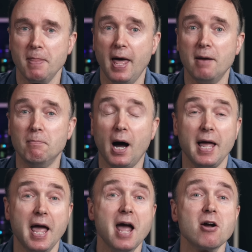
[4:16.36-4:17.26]
and my
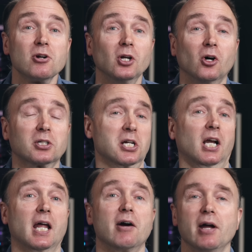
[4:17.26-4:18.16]
hair looked
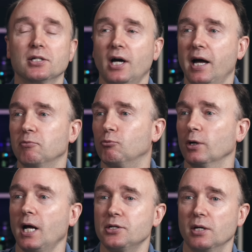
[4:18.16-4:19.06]
hilarious. I
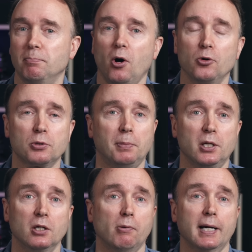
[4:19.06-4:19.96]
realized in post, but
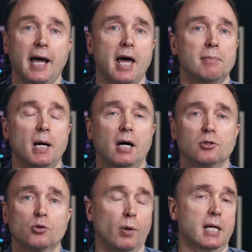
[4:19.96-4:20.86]
you know what? I had about
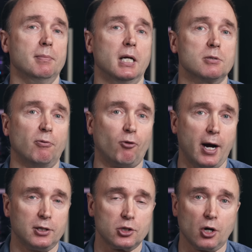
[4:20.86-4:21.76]
20 minutes before I
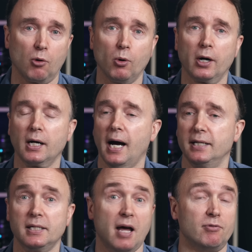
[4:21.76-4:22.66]
had to start work. I
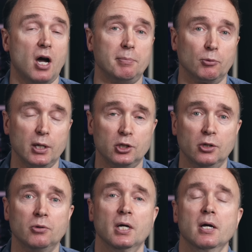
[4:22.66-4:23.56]
didn't have time to
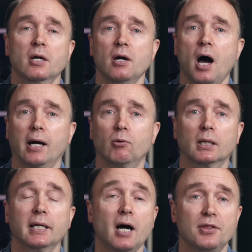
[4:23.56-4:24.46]
reshoot. I
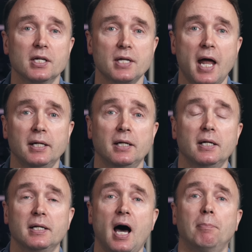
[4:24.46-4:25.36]
quickly got things edited
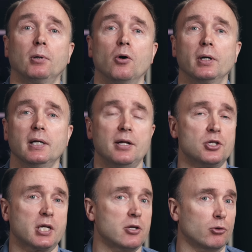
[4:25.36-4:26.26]
and uploaded and
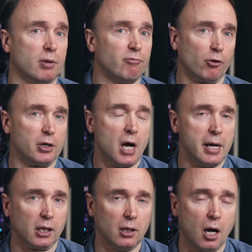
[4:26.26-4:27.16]
scheduled them for a
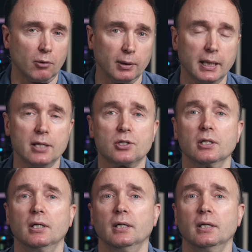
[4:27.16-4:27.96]
9 o'clock release.